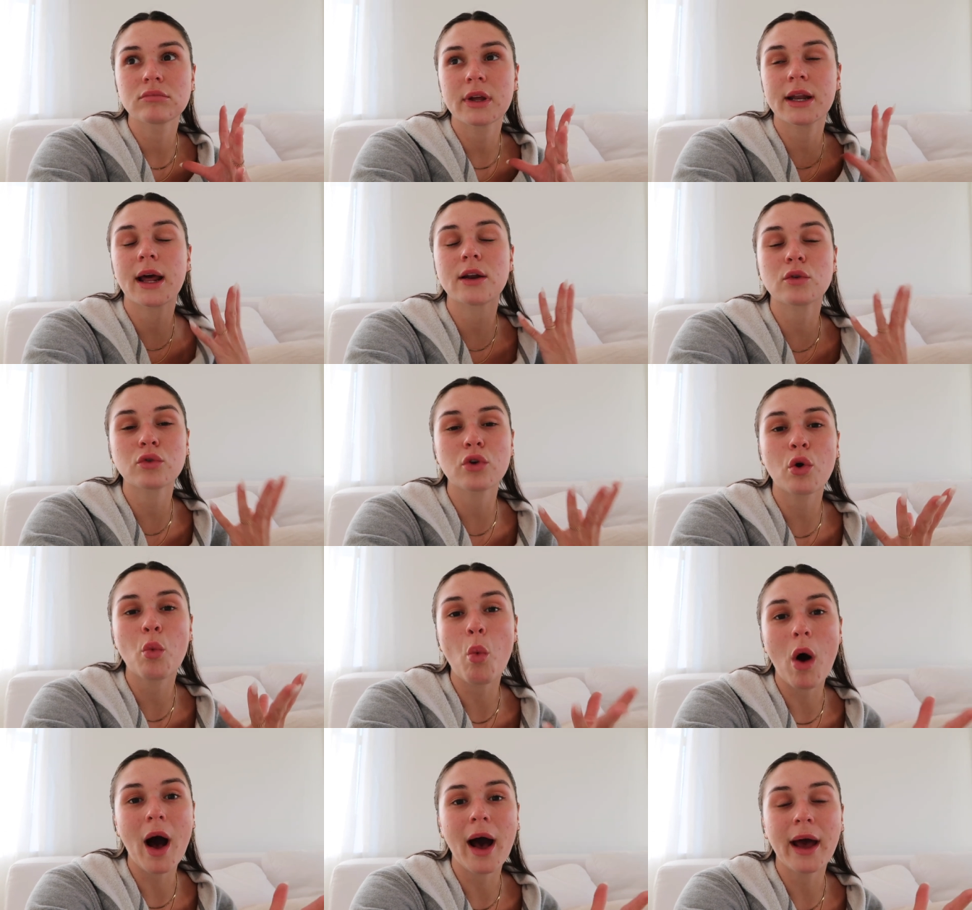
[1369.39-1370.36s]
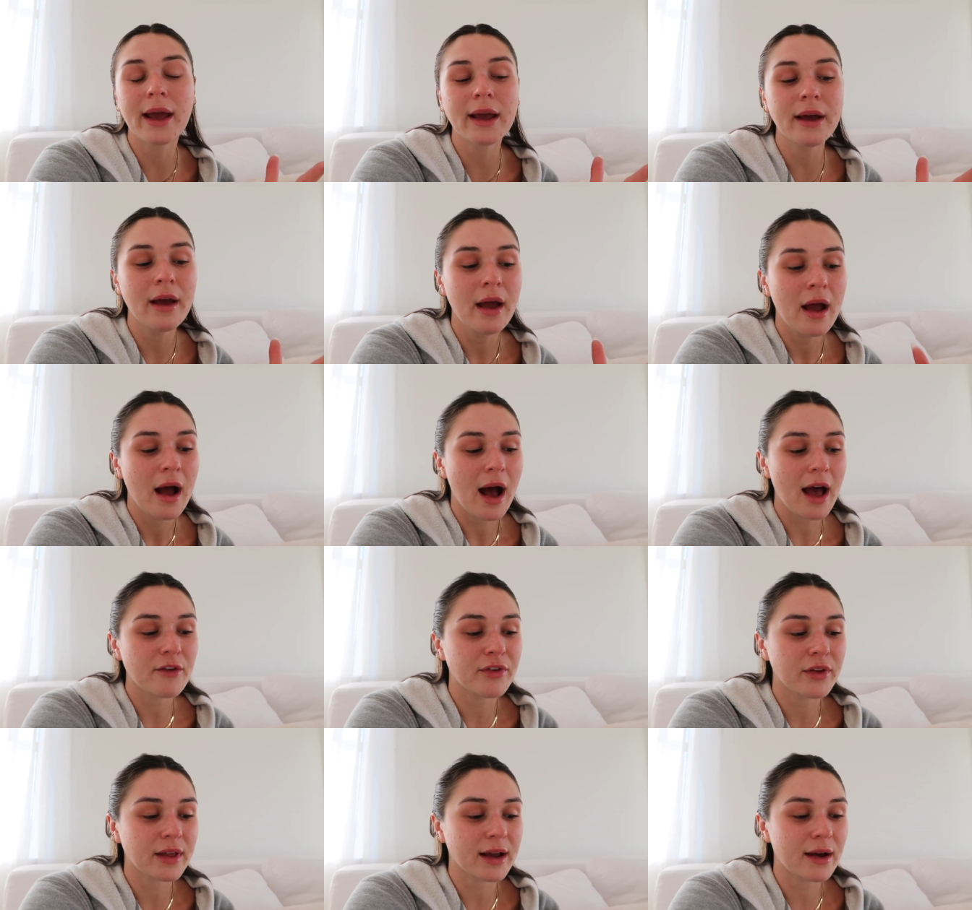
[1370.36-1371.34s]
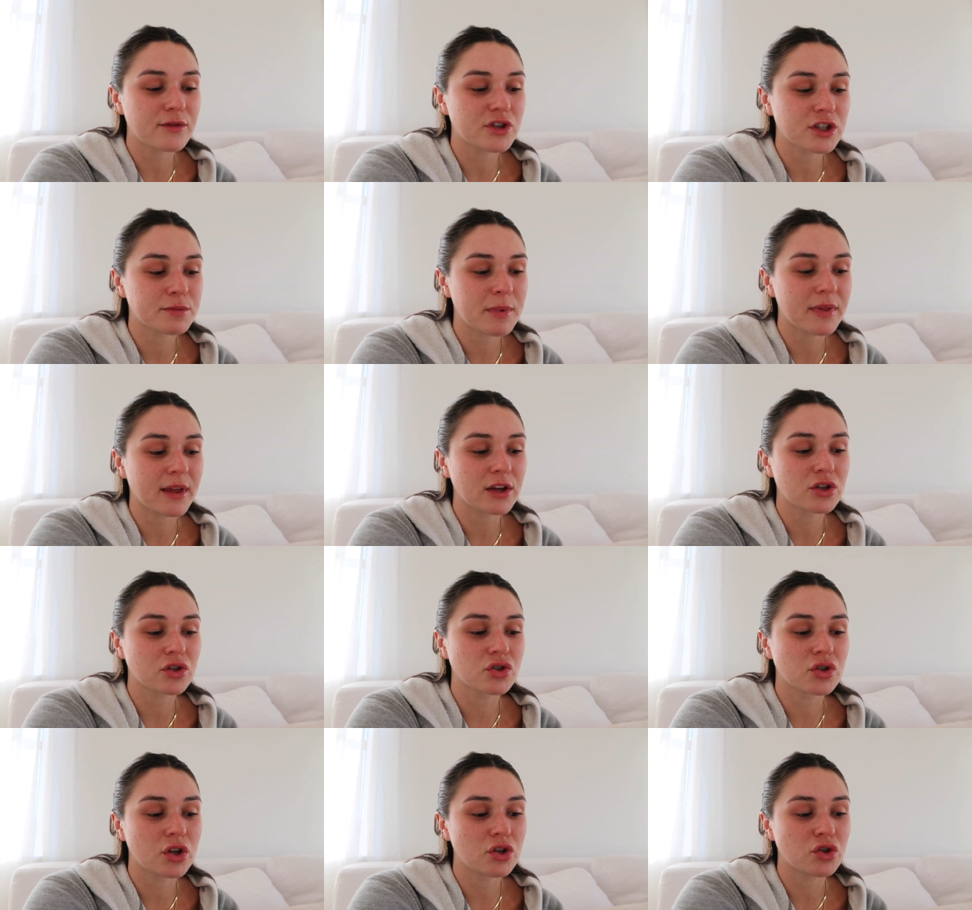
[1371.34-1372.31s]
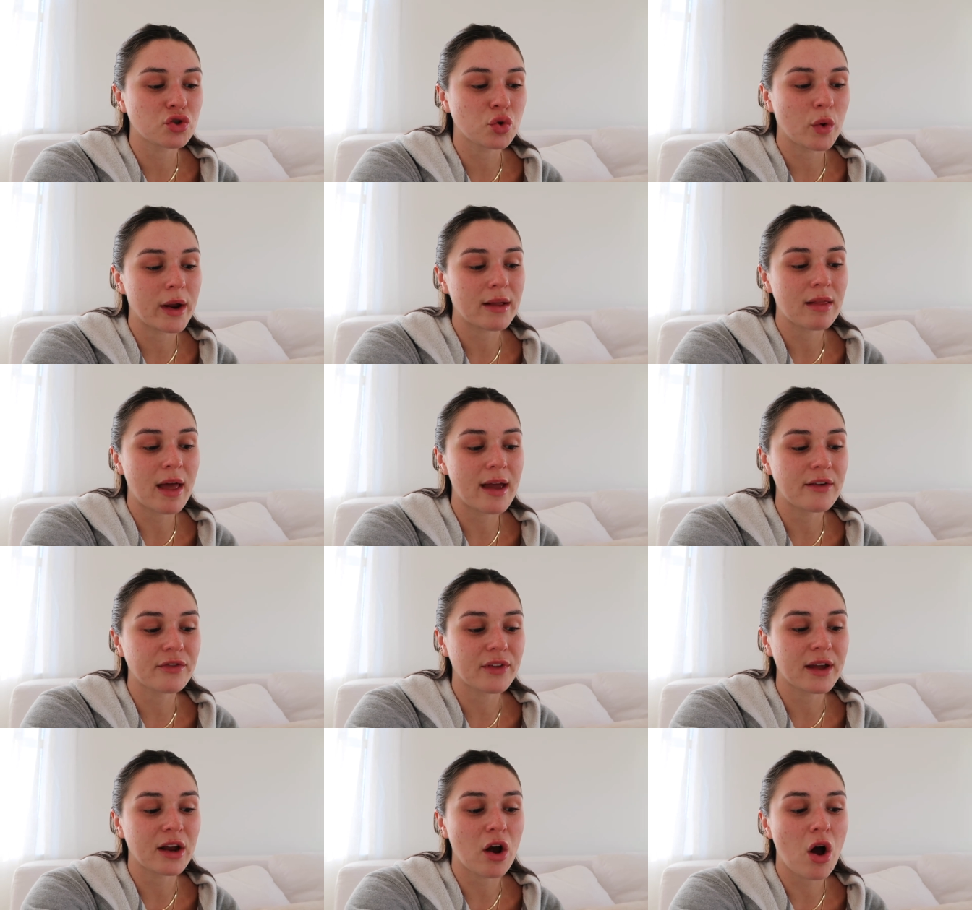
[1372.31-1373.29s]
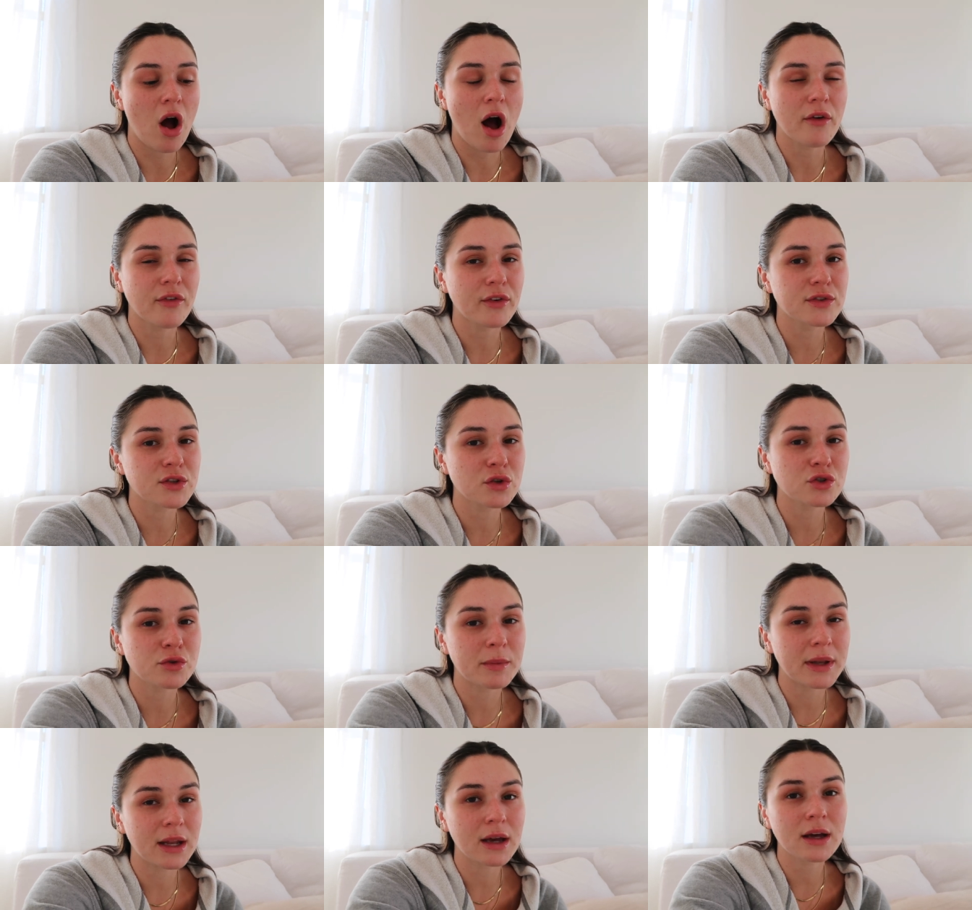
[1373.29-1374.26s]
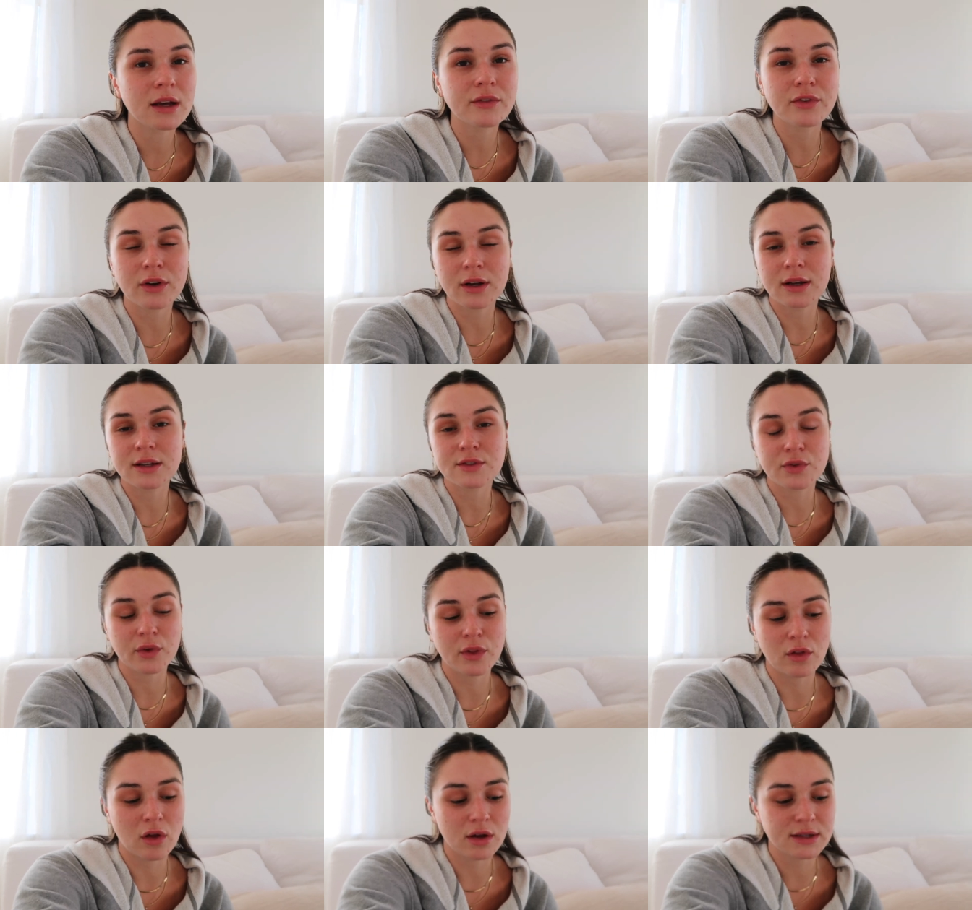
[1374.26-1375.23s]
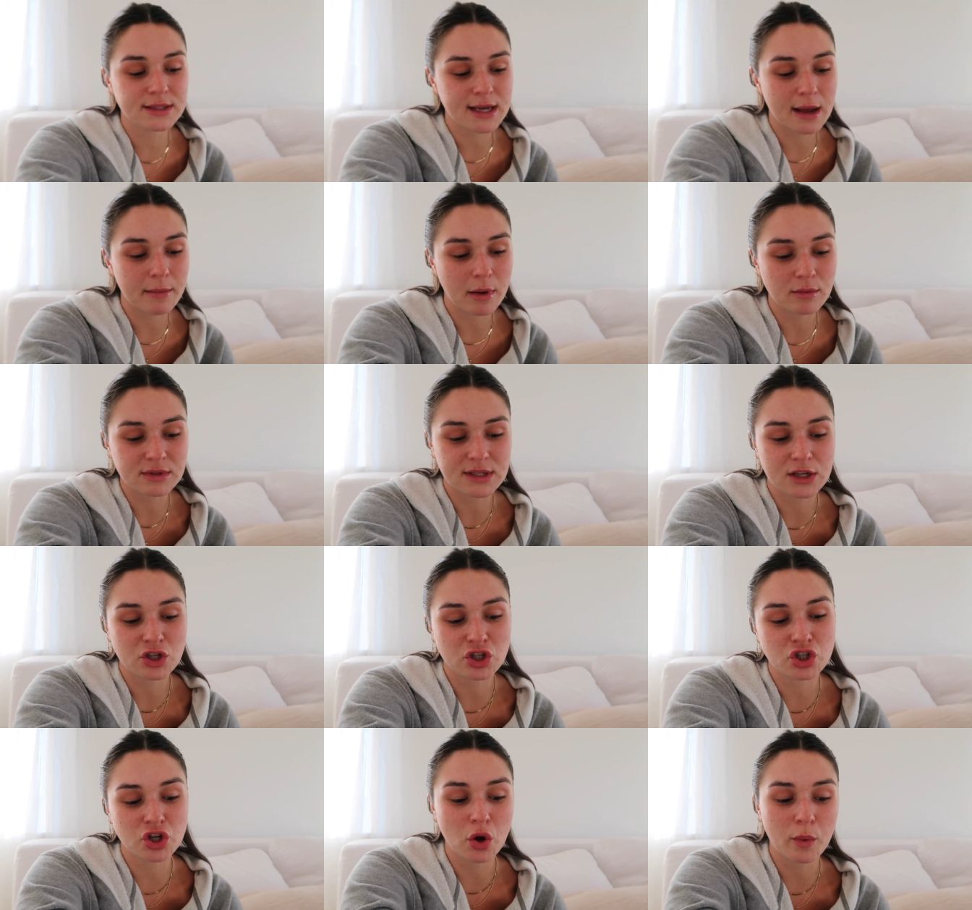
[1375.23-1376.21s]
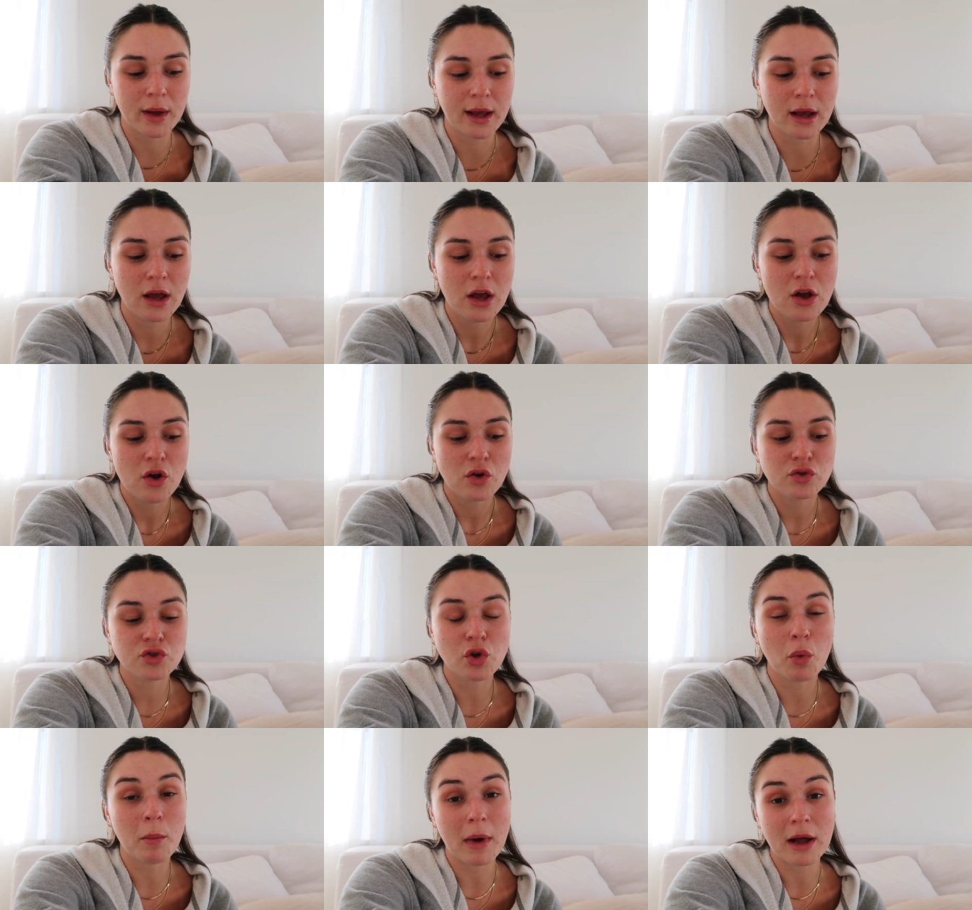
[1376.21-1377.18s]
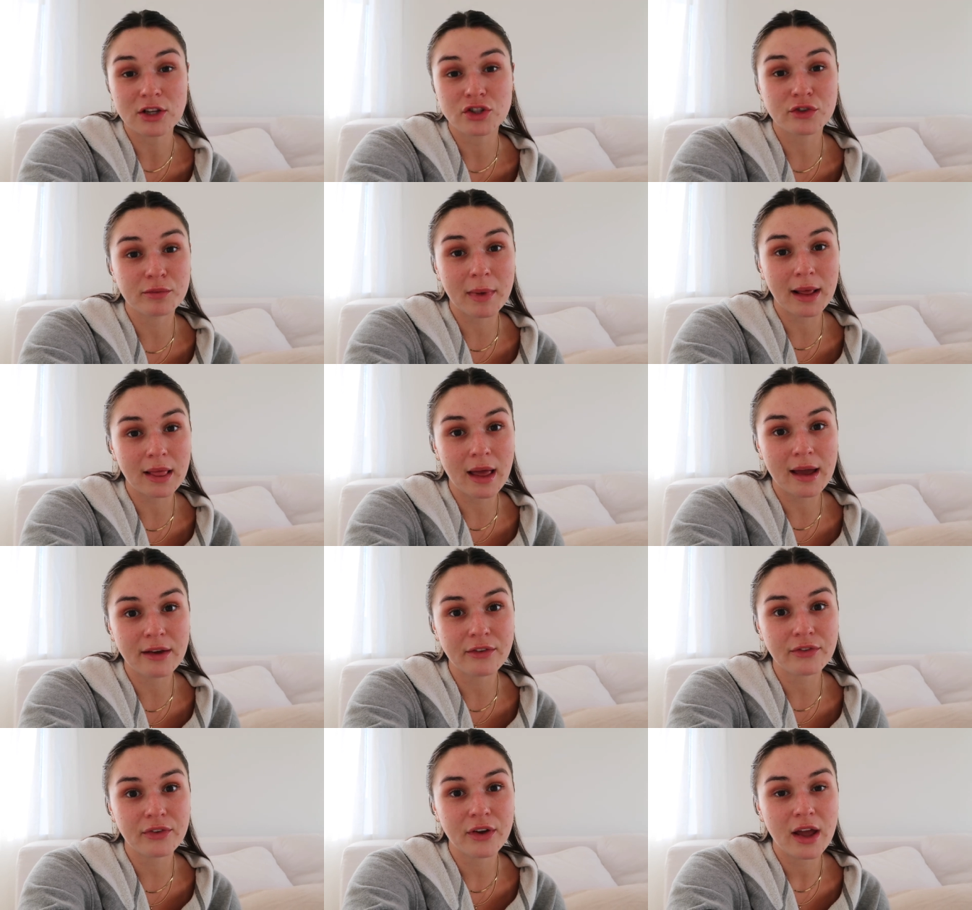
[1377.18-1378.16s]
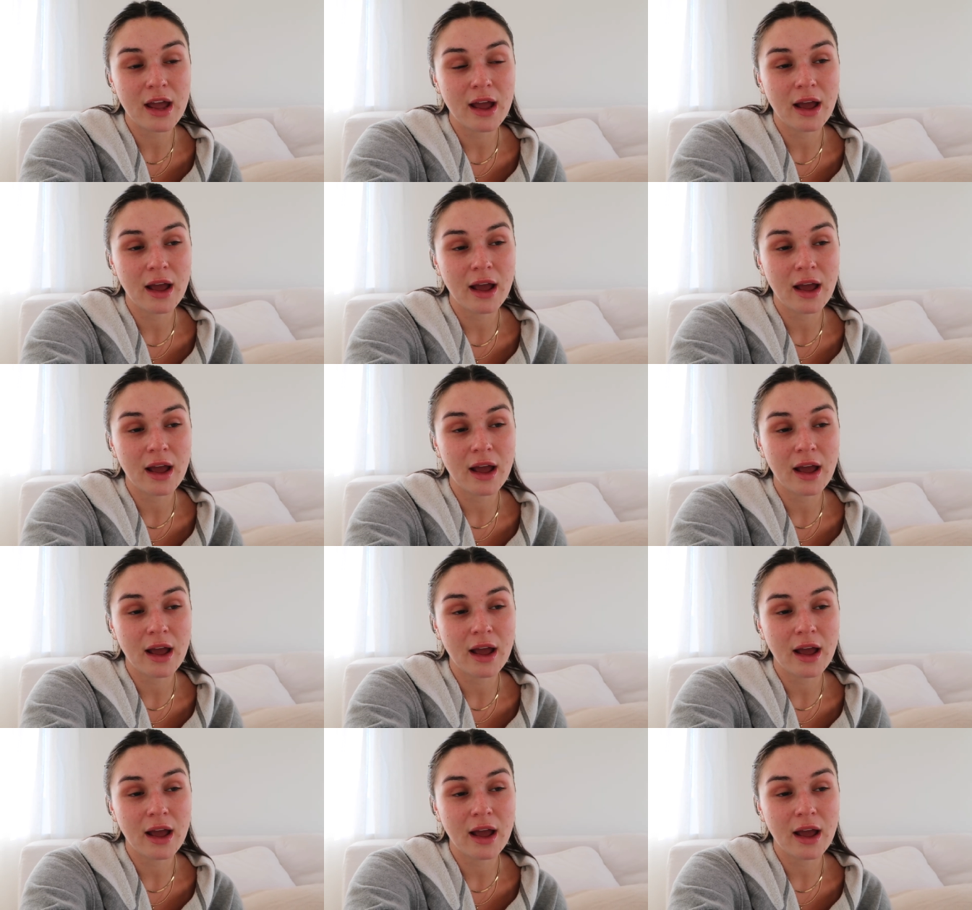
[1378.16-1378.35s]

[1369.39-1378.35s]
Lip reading: And I don't know why. I feel like I've just been like enjoying life like off of social media, because for the longest time I was like showing so much of my life